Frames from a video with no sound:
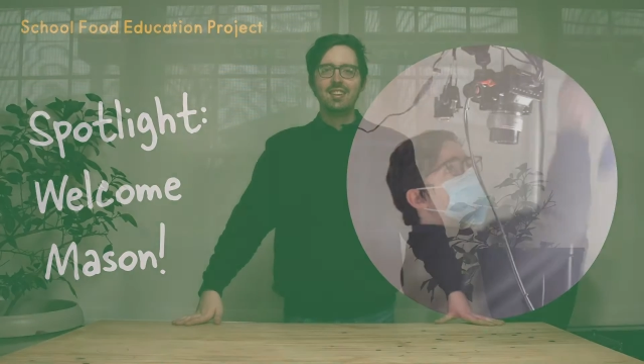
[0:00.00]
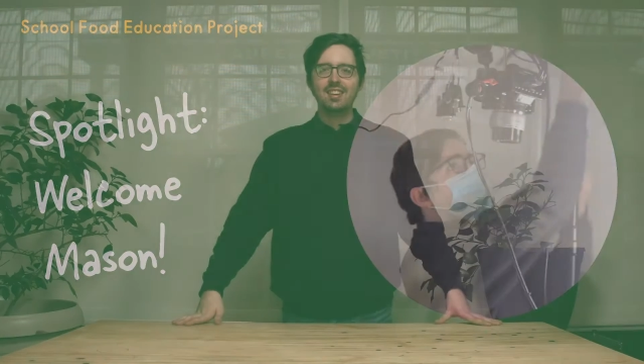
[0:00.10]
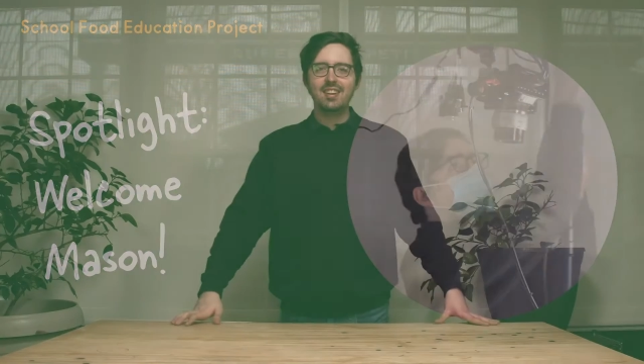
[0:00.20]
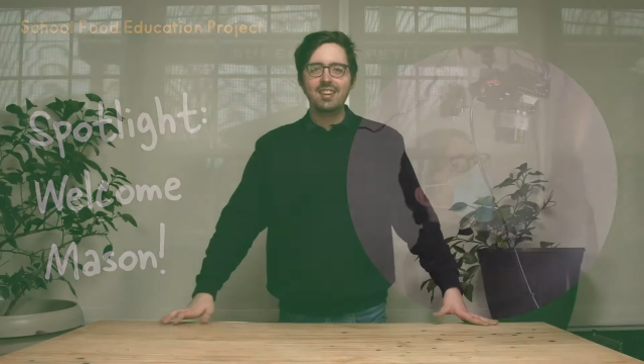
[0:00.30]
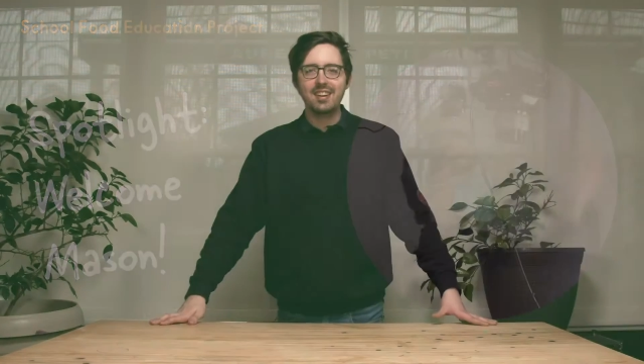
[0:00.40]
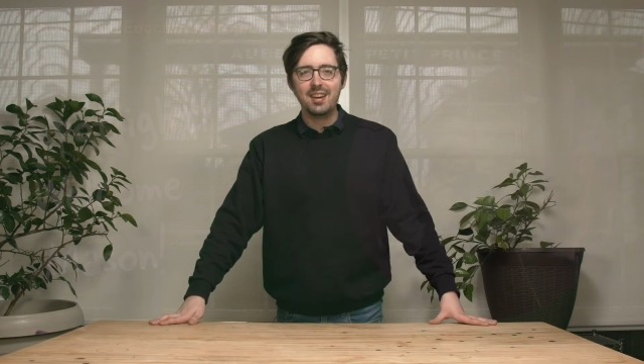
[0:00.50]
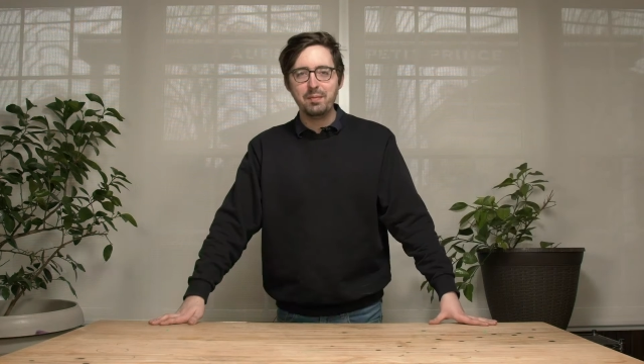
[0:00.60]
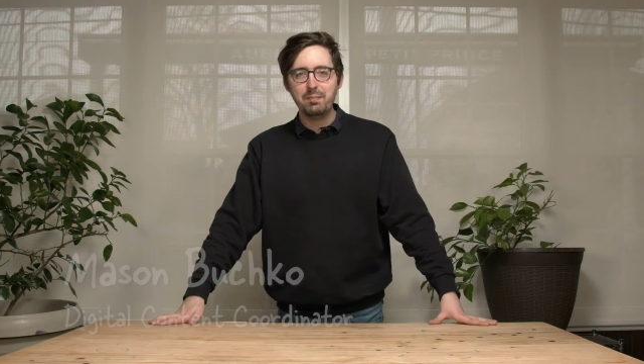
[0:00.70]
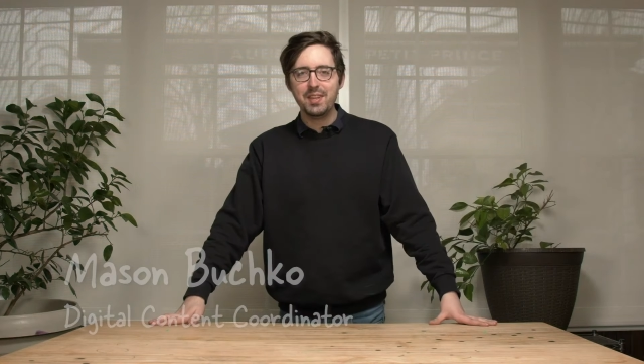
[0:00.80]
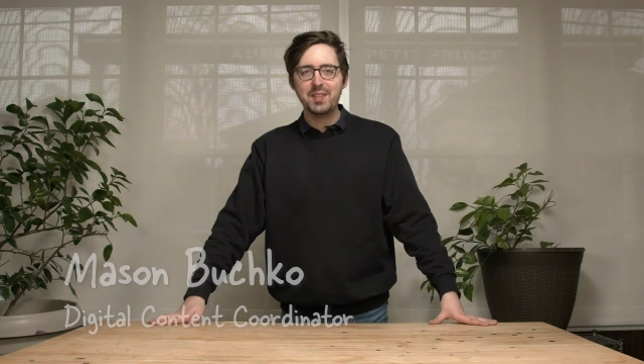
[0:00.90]
Hi,
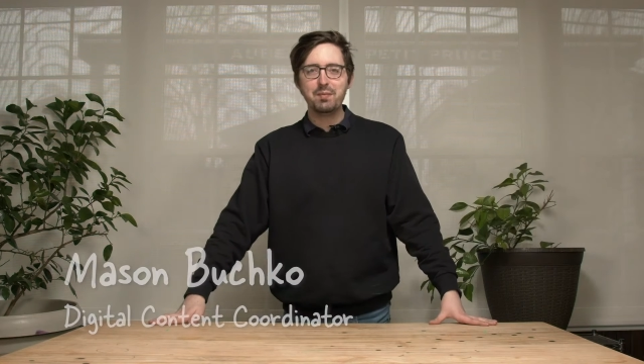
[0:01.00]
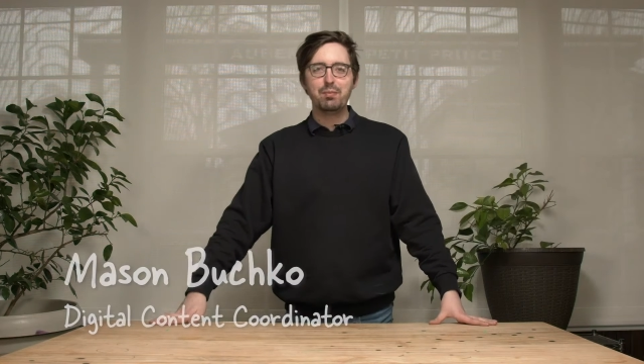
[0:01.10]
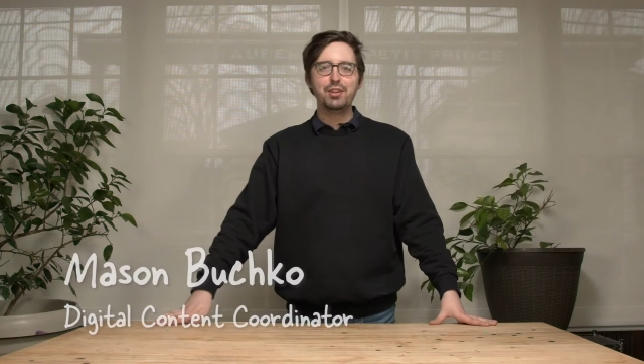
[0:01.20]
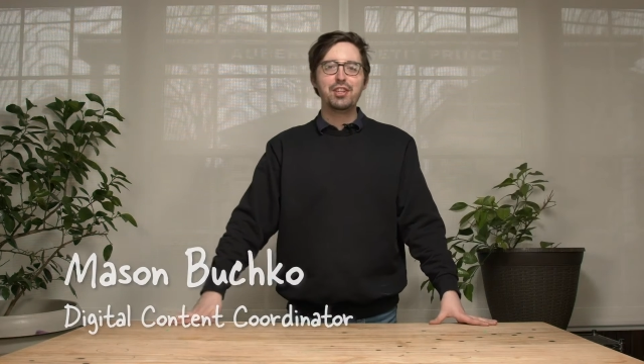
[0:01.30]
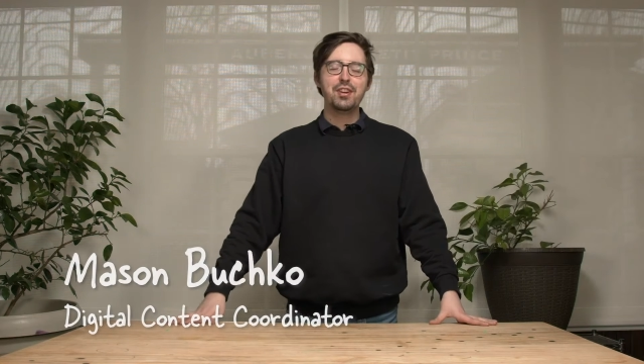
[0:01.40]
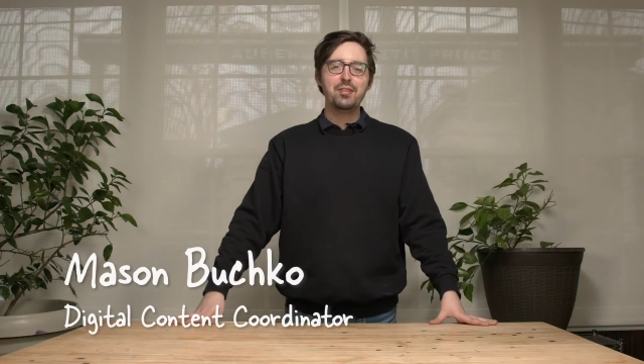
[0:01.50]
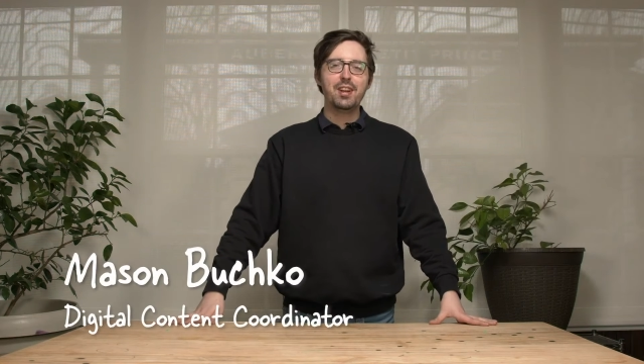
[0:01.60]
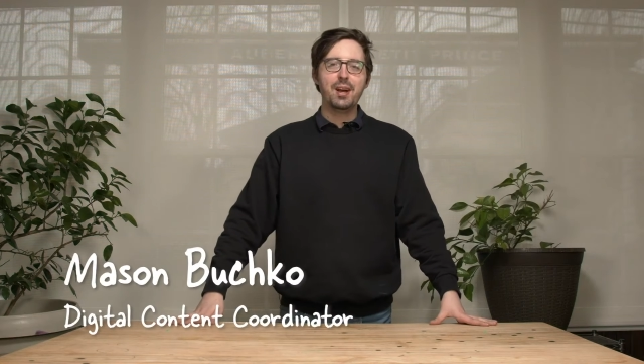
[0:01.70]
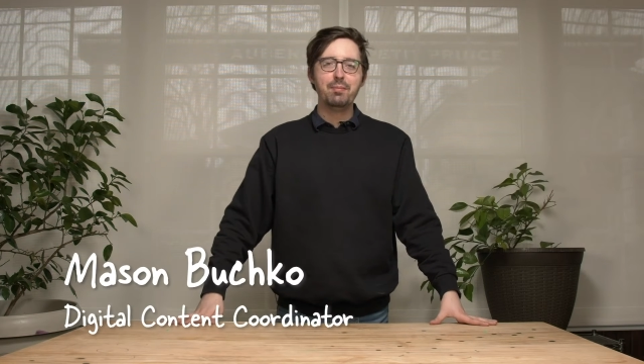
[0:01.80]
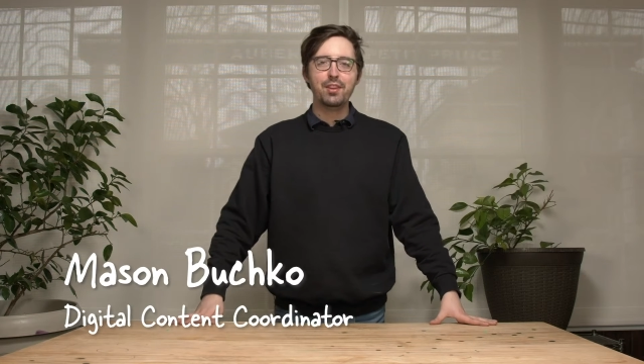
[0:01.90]
I'm Mason Butchko
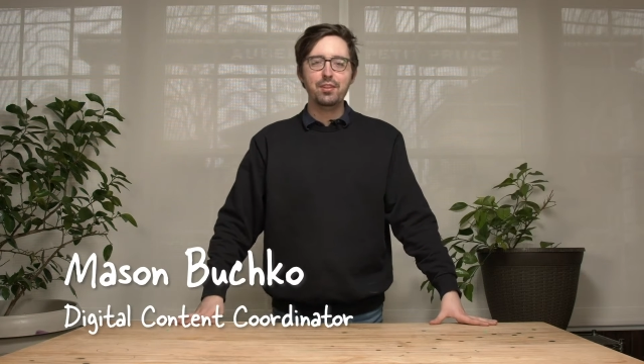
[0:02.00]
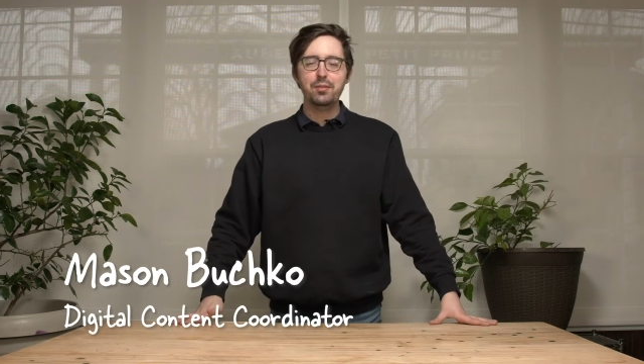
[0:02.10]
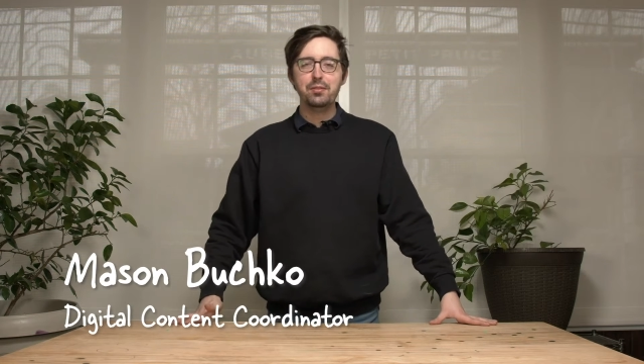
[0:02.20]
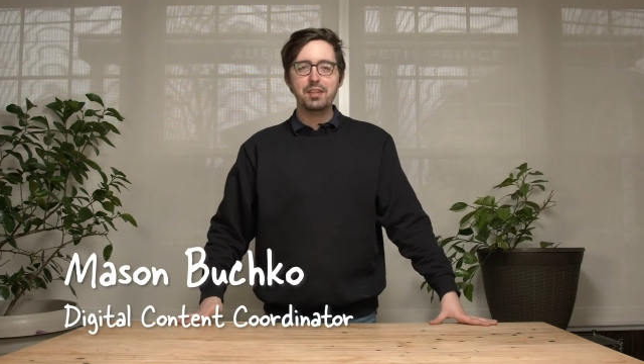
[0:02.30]
and I'm the new